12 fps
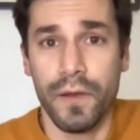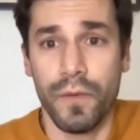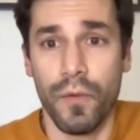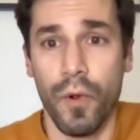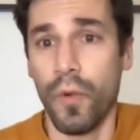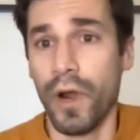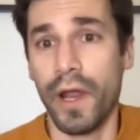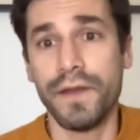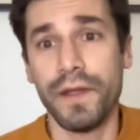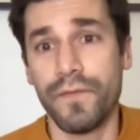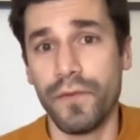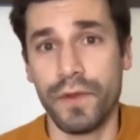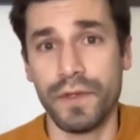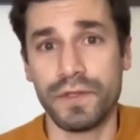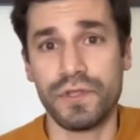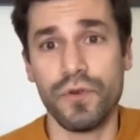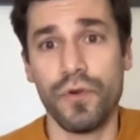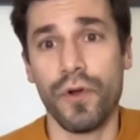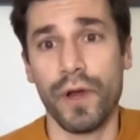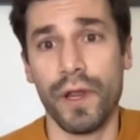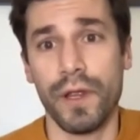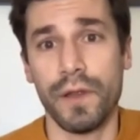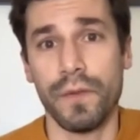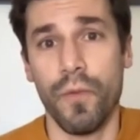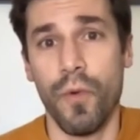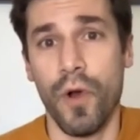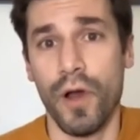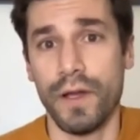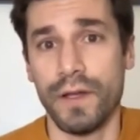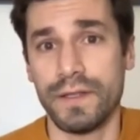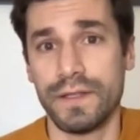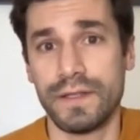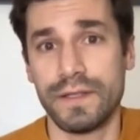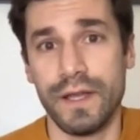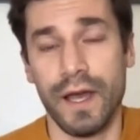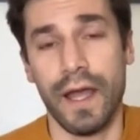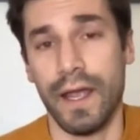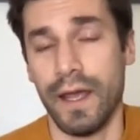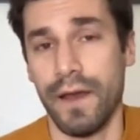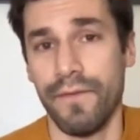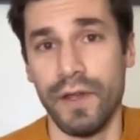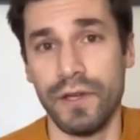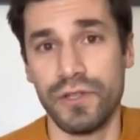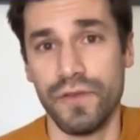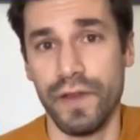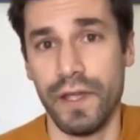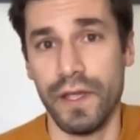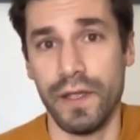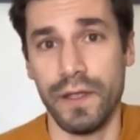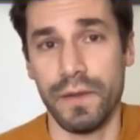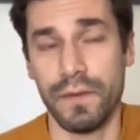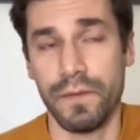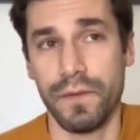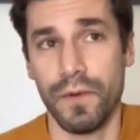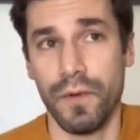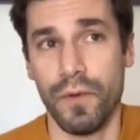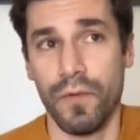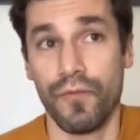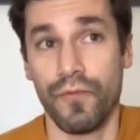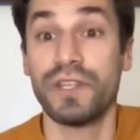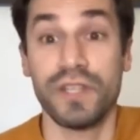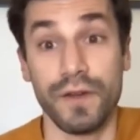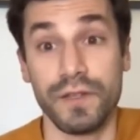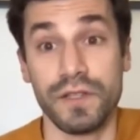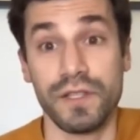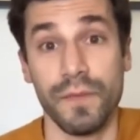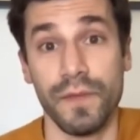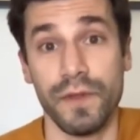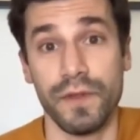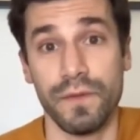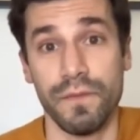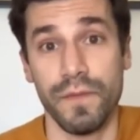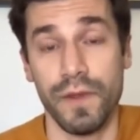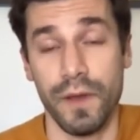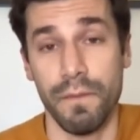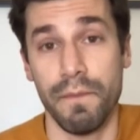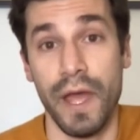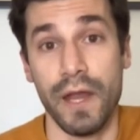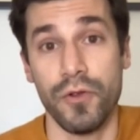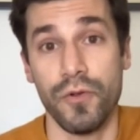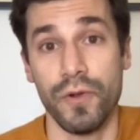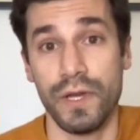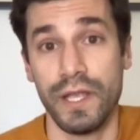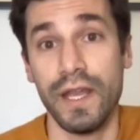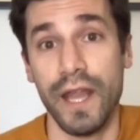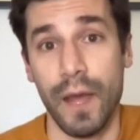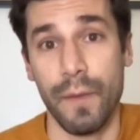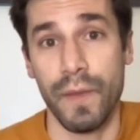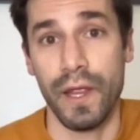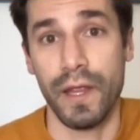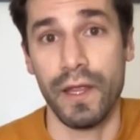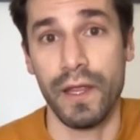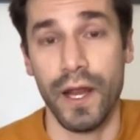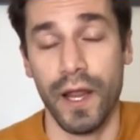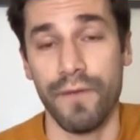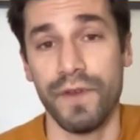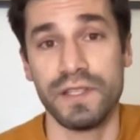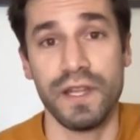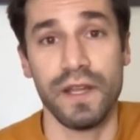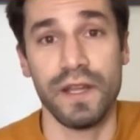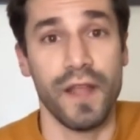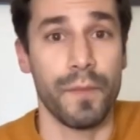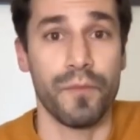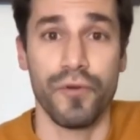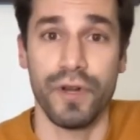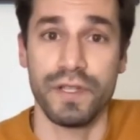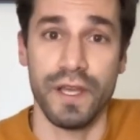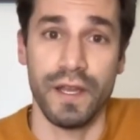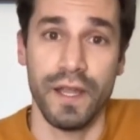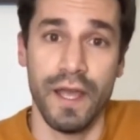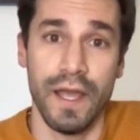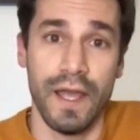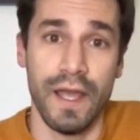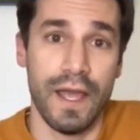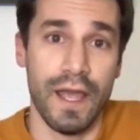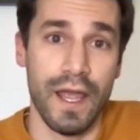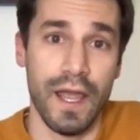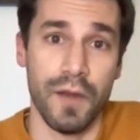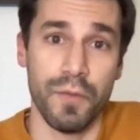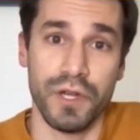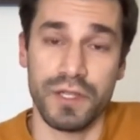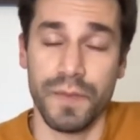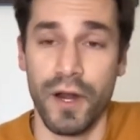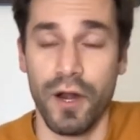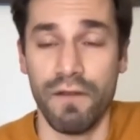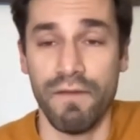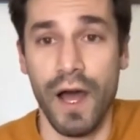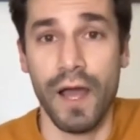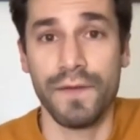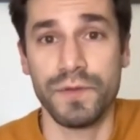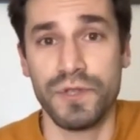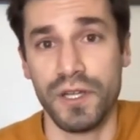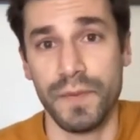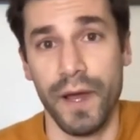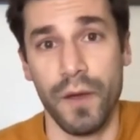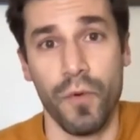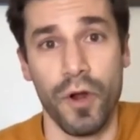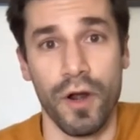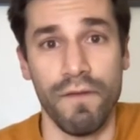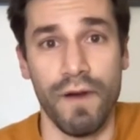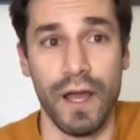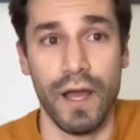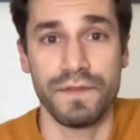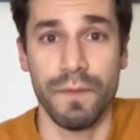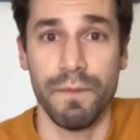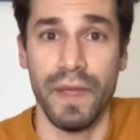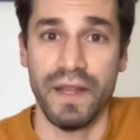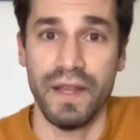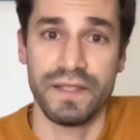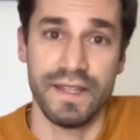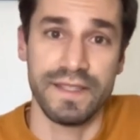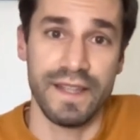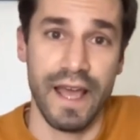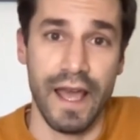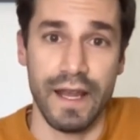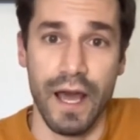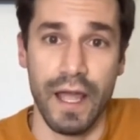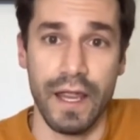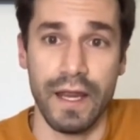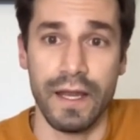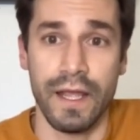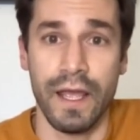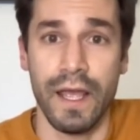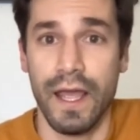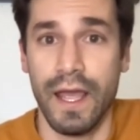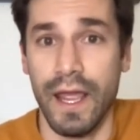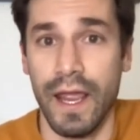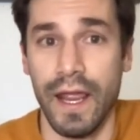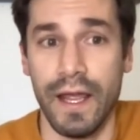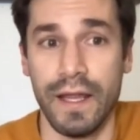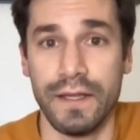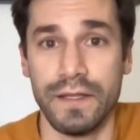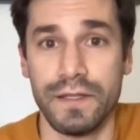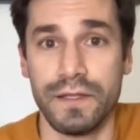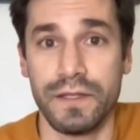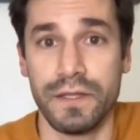what I did for the story was I eventually reached out to some of the men who had kidnapped me, and I visited them in prison. And we talked about our lives. We talked about what our lives have been since that night. And